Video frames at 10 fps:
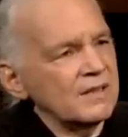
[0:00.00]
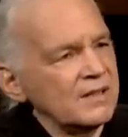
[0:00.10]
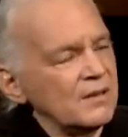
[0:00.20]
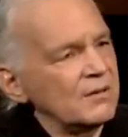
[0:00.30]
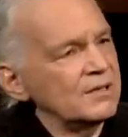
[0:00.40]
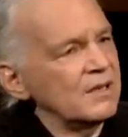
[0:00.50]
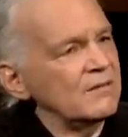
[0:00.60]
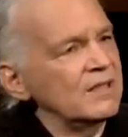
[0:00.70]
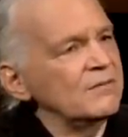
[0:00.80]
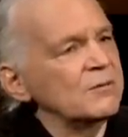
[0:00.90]
I thought, well, I've
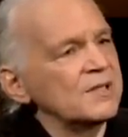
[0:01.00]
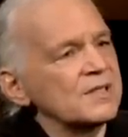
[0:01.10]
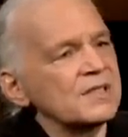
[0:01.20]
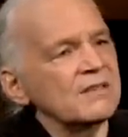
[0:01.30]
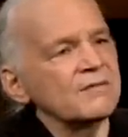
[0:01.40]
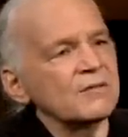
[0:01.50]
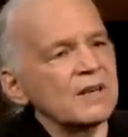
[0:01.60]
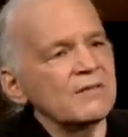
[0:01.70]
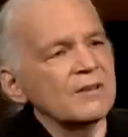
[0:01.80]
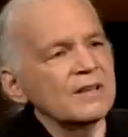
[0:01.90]
lived with this stuff
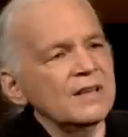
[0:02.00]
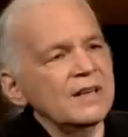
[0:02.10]
forever,